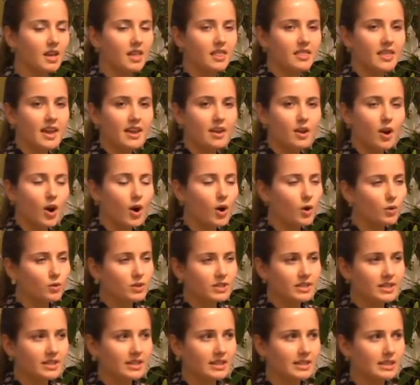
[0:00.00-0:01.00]
They
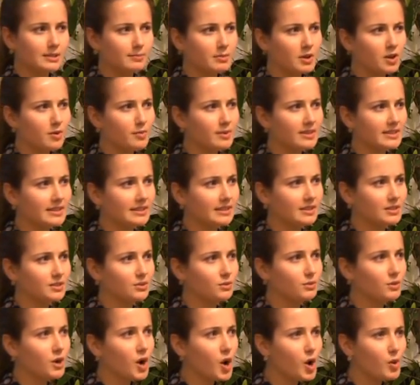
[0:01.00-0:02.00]
altered the experiment a
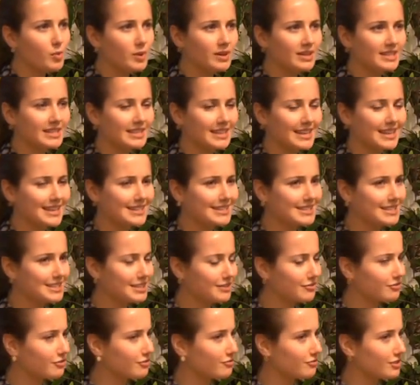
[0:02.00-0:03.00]
little, hoping to get
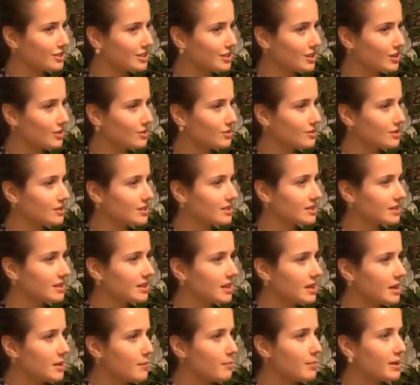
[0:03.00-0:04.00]
different results,
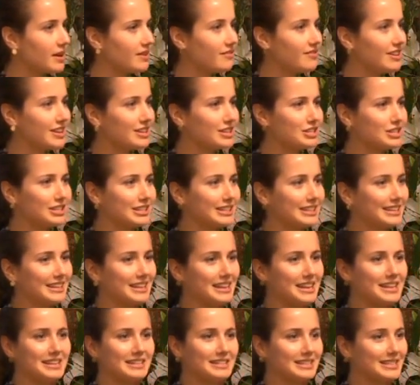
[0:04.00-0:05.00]
but
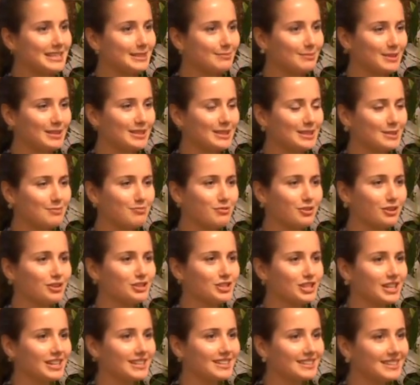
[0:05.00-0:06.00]
eventually dismissed the
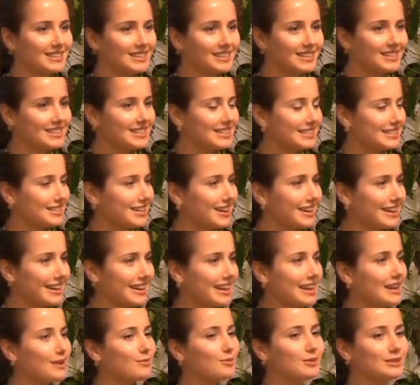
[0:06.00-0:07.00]
project,
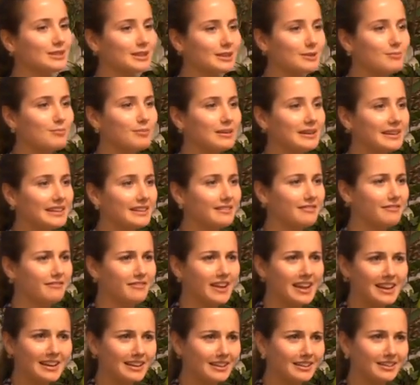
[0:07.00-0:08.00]
deciding it was a complete
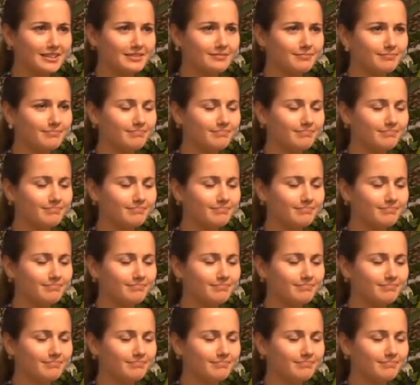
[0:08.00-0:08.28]
failure.